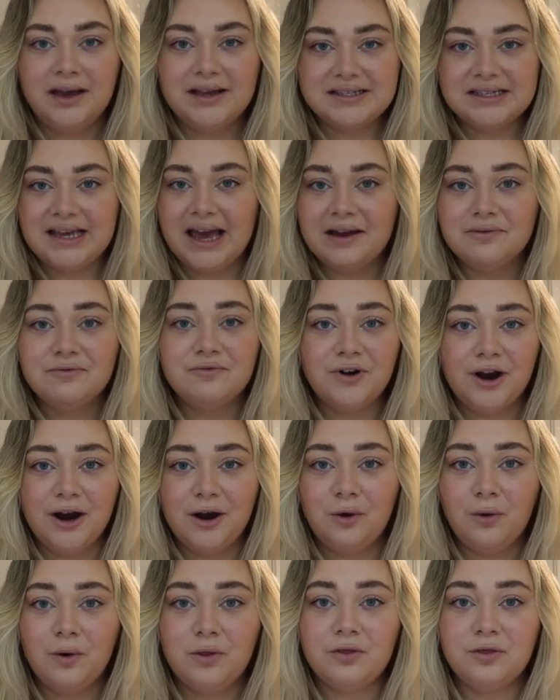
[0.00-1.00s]
It's getting
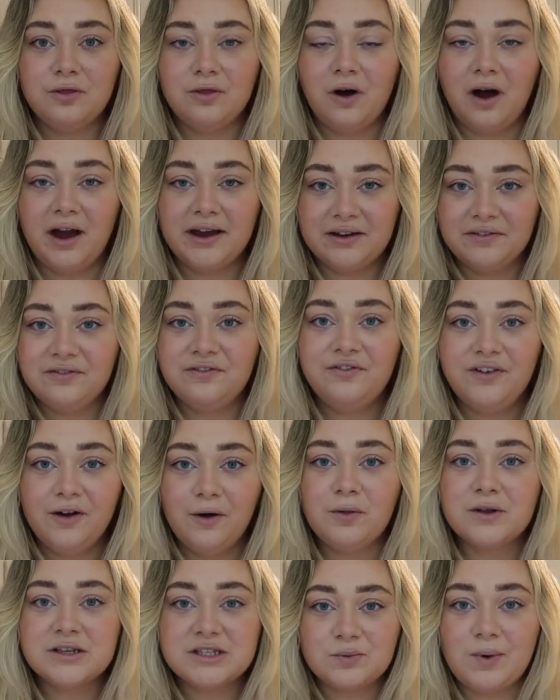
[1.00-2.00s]
real. I can
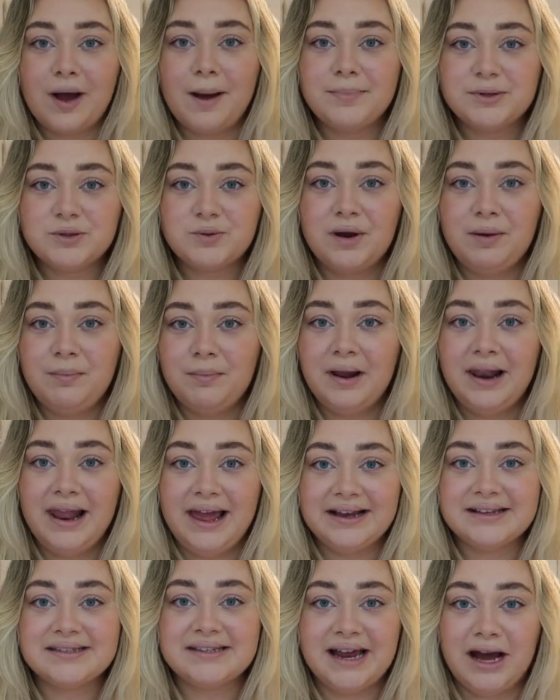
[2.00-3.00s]
feel the sweat between my
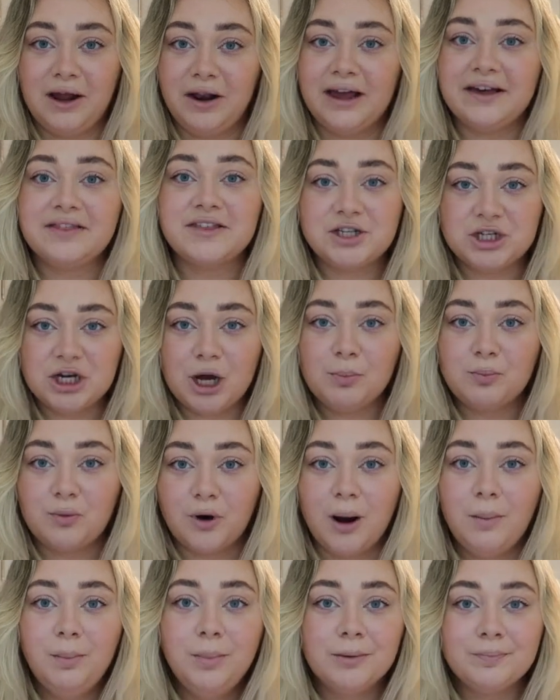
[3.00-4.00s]
legs now, like the chub
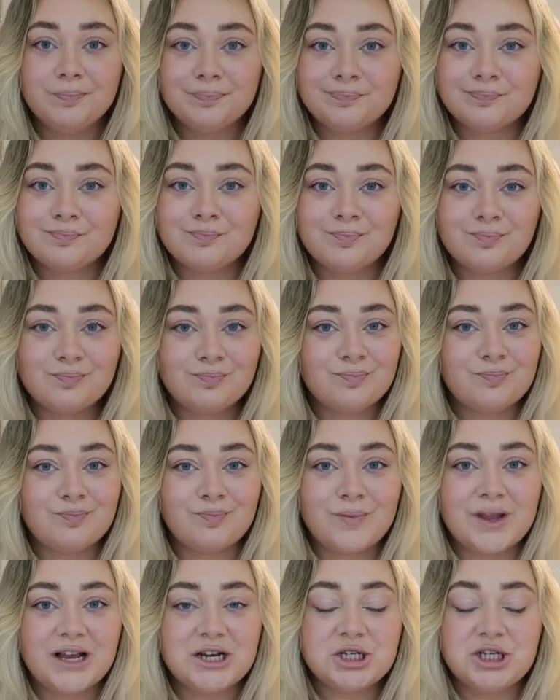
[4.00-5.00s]
rub.
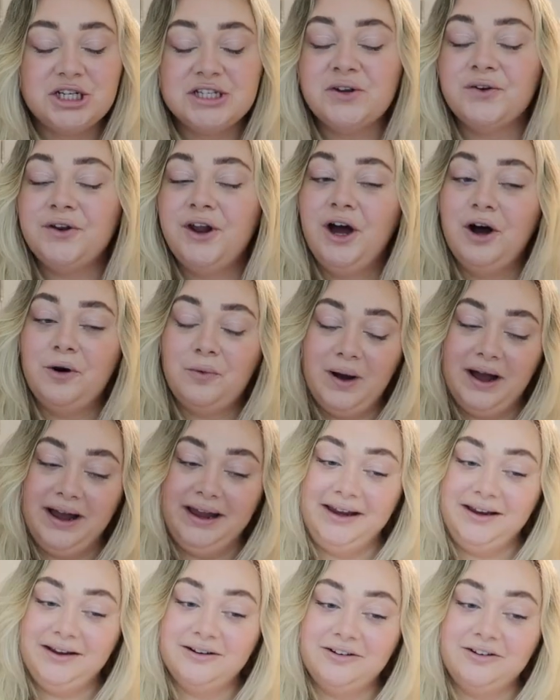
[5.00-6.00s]
She's on her
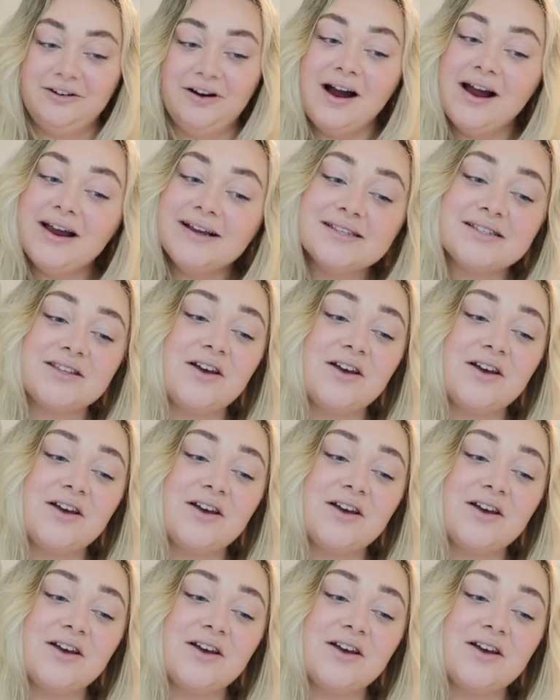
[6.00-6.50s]
way, all right?